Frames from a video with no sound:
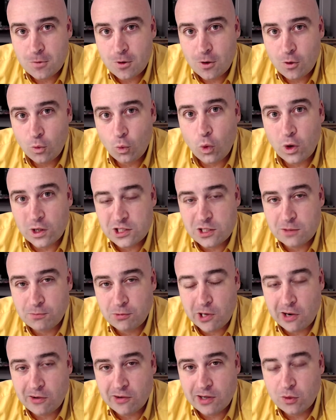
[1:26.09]
What's a
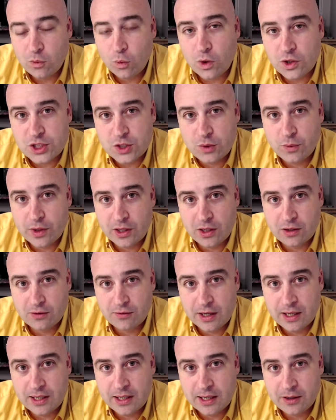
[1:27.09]
priority? What's going on
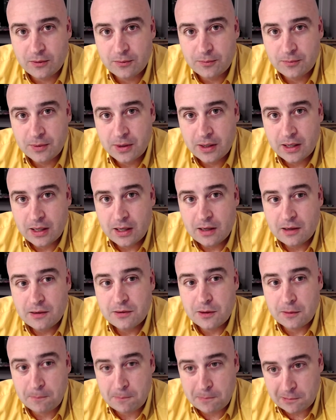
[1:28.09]
right now?
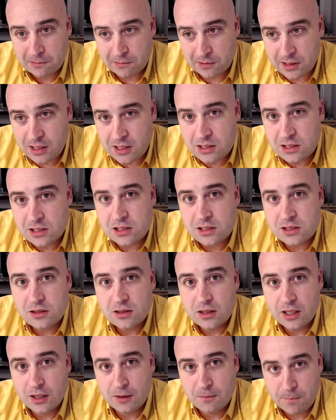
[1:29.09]
The
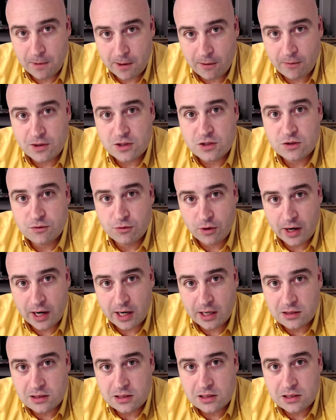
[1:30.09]
police in Paris,
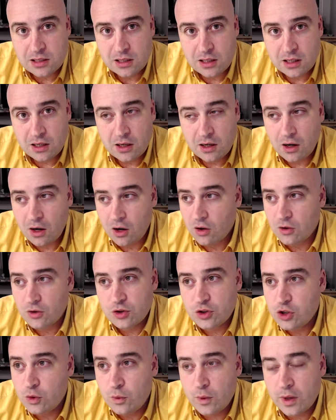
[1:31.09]
France, are
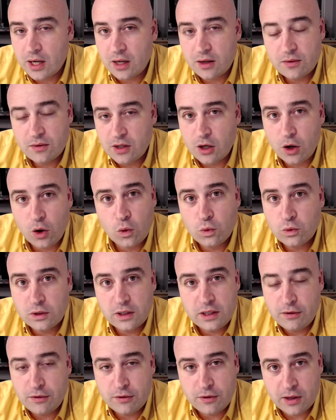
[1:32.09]
doing the
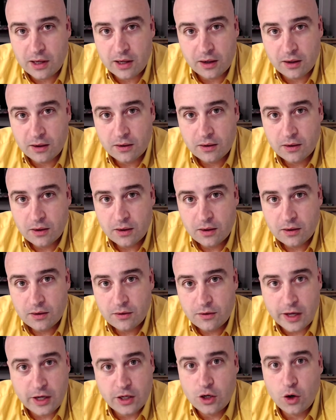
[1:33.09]
only thing
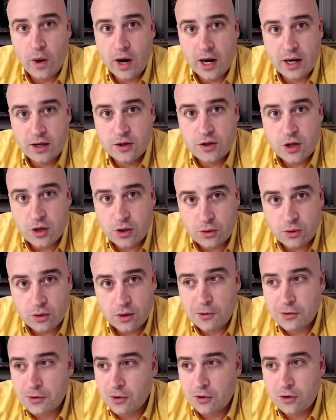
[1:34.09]
they know how to do.
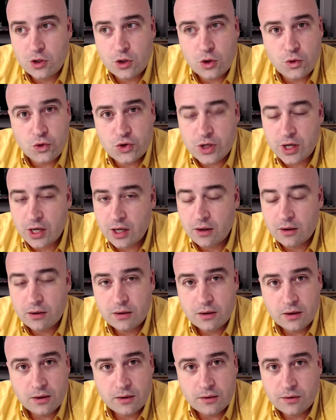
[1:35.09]
They're
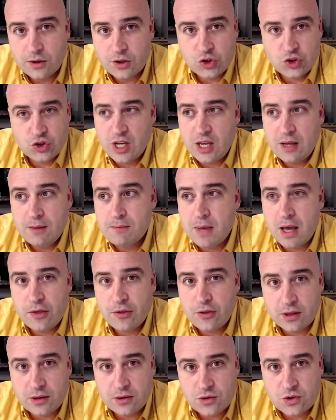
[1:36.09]
using the same
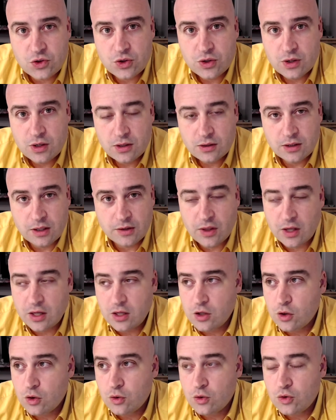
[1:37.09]
methods that they
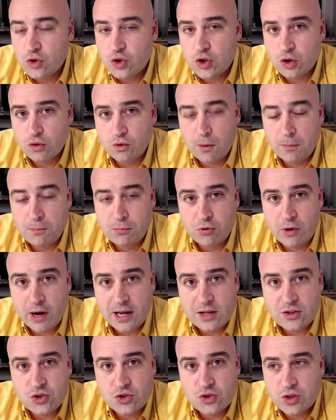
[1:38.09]
use to
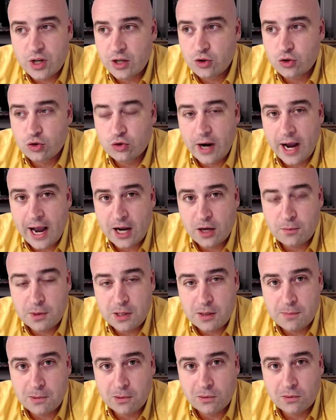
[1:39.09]
repress and track
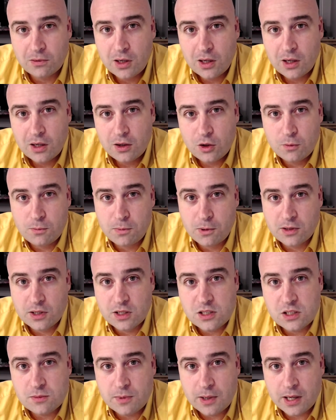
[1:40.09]
people who
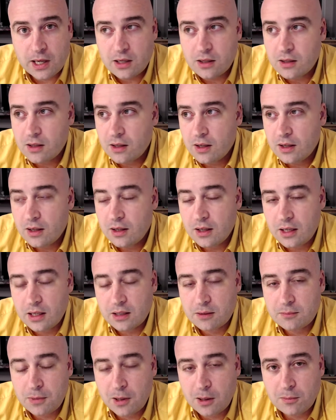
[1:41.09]
participate
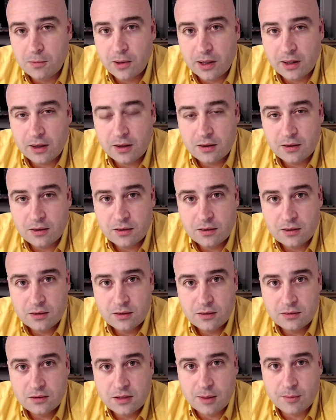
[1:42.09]
in public
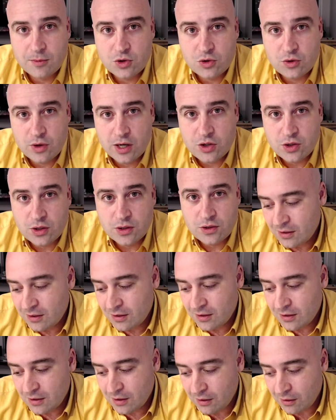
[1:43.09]
demonstrations.
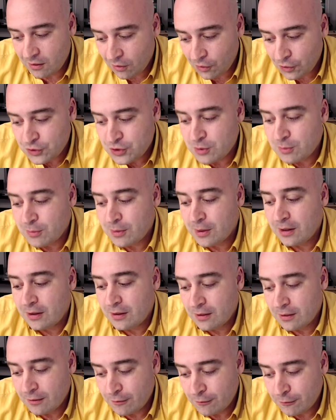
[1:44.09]
The
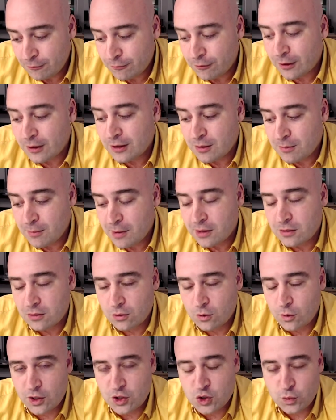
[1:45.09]
ultimate fundamental
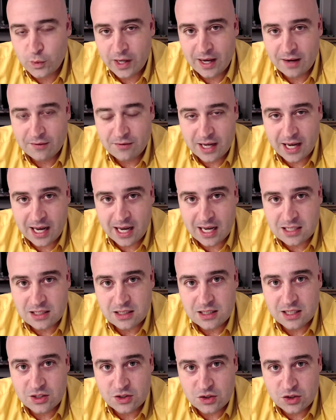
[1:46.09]
question we have to
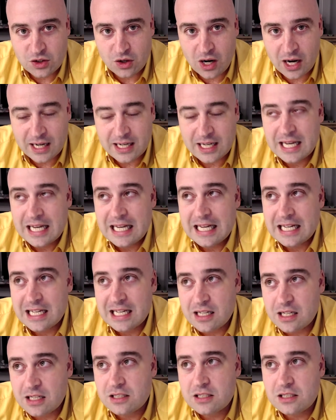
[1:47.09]
ask is not,
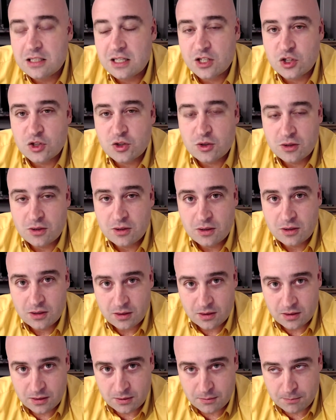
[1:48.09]
is this
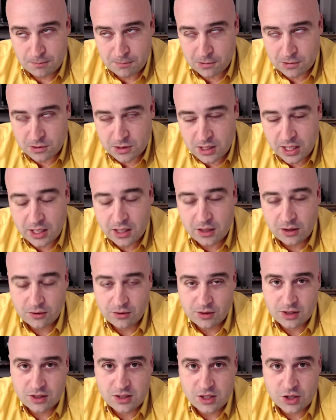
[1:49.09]
particular
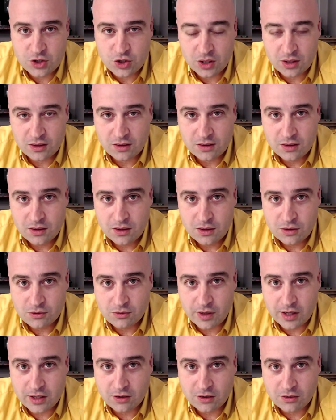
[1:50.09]
decision
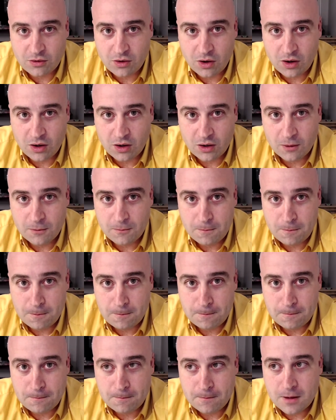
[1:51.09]
right or wrong?
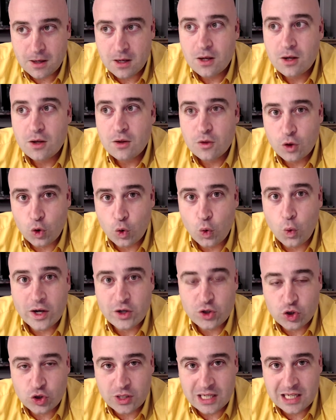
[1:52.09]
The
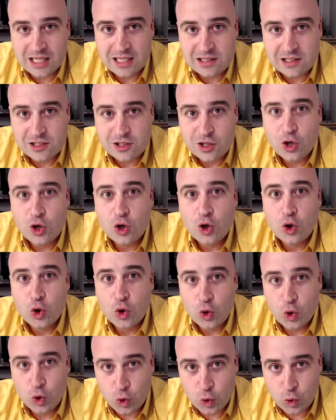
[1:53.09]
question is,
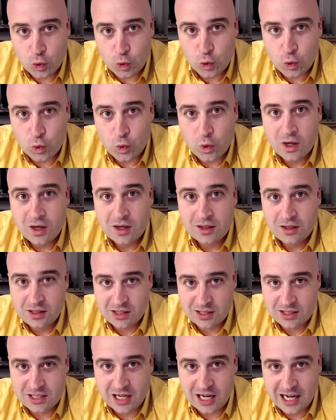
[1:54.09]
who
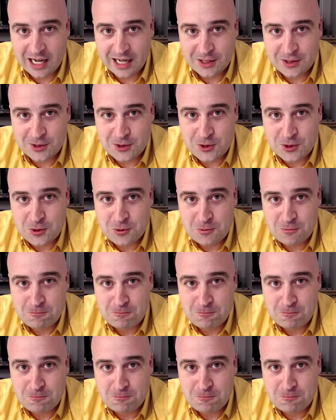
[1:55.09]
decides?